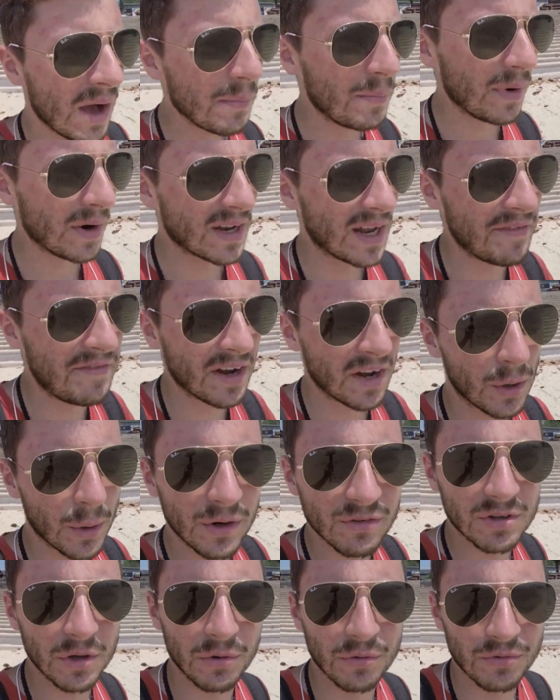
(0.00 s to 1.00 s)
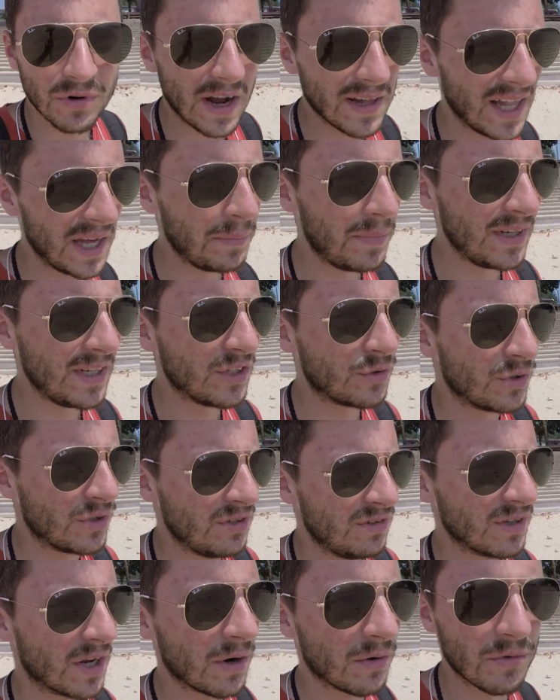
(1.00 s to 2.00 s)
But I think I'm going to Railay Beach,
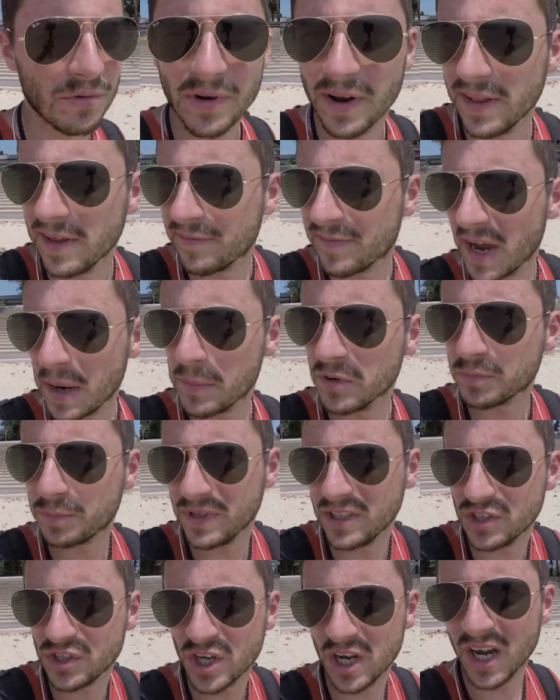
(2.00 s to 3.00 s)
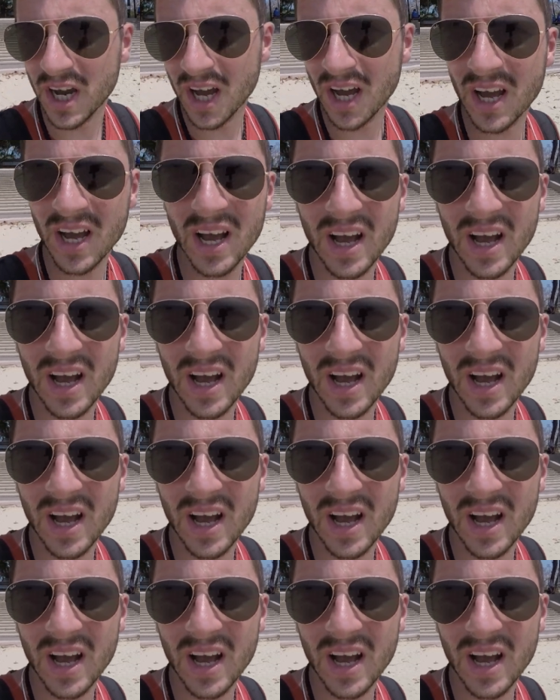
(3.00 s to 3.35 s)
which is like a really famous beach here